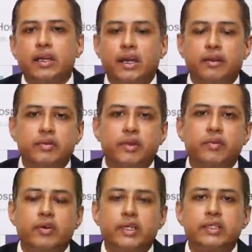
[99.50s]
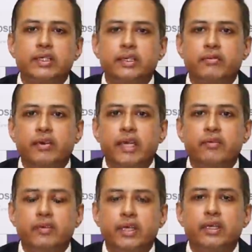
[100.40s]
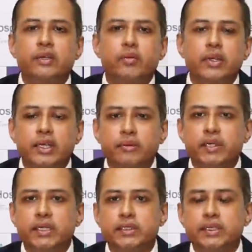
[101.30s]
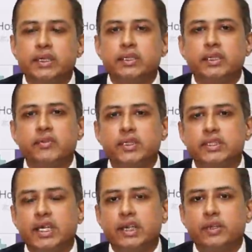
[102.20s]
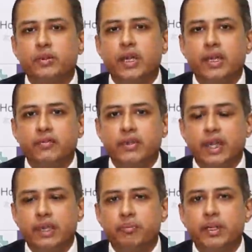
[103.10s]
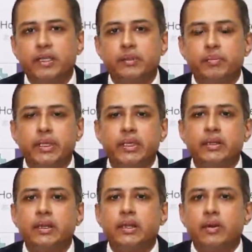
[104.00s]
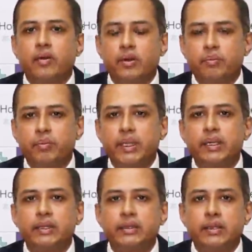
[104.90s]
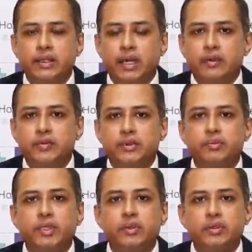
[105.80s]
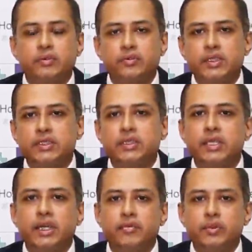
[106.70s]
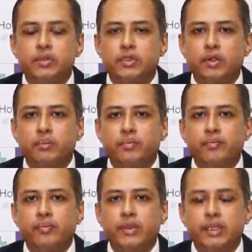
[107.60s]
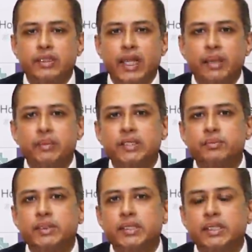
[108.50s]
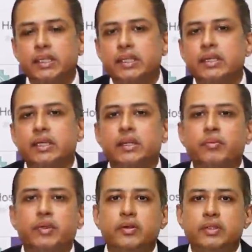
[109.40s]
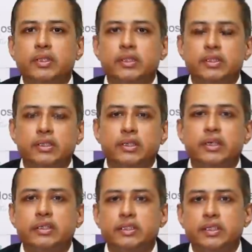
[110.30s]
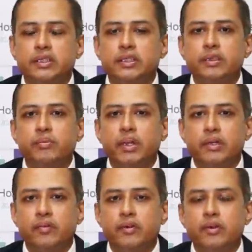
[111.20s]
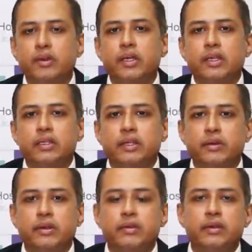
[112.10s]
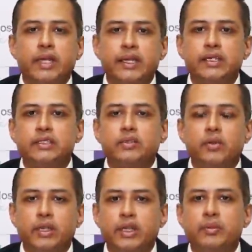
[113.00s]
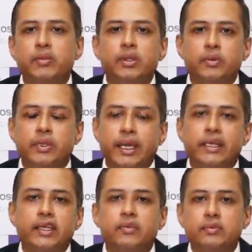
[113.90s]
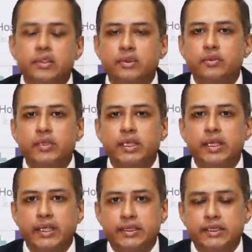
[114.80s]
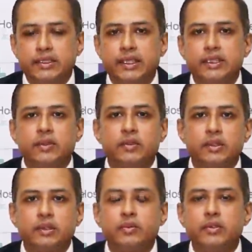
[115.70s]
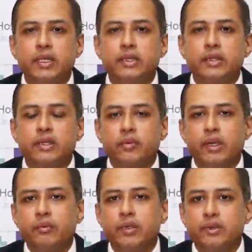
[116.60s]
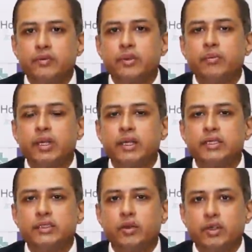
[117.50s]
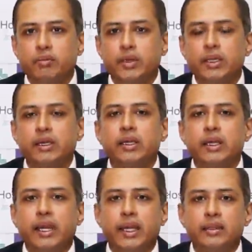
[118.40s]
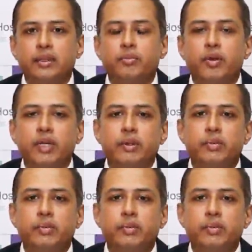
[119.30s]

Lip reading: After walking say 5, 10, 20 minutes, they will start to have cramp-like pain or pain in their calves, because of which they have to stop. This happens basically because there is a reduction in the blood flow. The leg is not able to carry on the routine exercise, or the routine requirement of the blood is not met, and the body